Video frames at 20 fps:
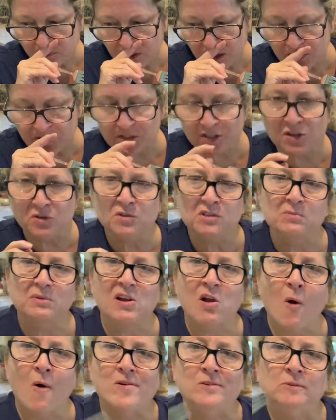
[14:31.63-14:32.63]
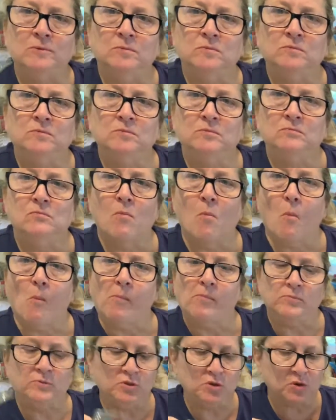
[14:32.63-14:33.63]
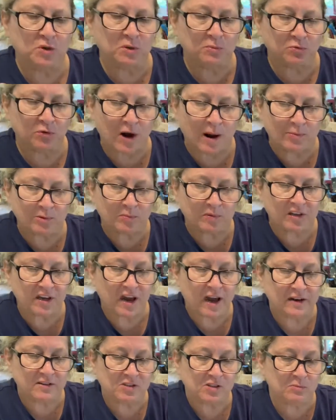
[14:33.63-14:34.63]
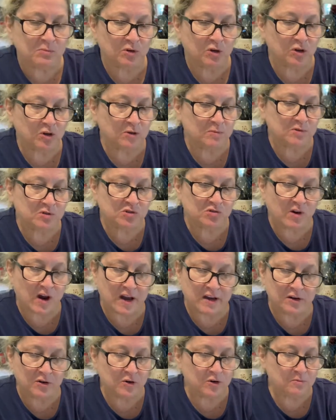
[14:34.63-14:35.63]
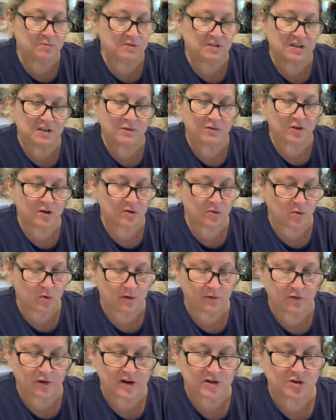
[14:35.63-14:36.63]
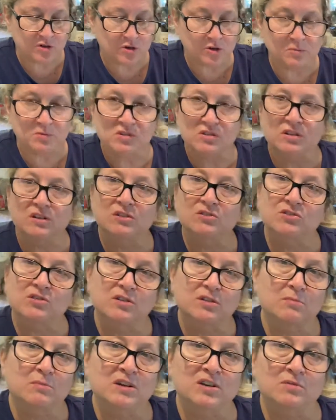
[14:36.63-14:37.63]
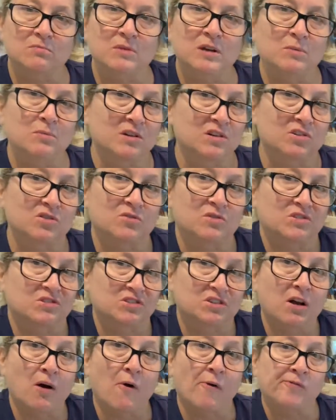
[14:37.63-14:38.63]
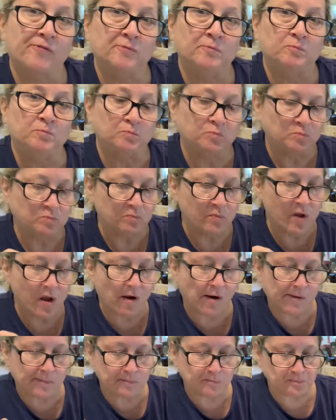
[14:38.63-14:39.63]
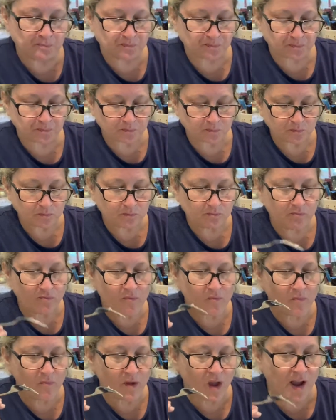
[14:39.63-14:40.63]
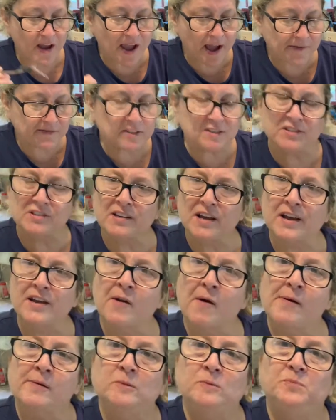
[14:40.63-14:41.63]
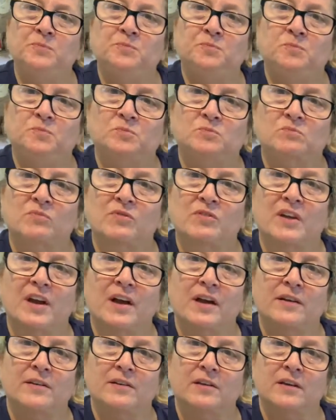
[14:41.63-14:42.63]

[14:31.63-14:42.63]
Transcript: excuse me. You could probably add some herbs, dried herbs even, or fresh herbs into the meat mixture itself. I have to say that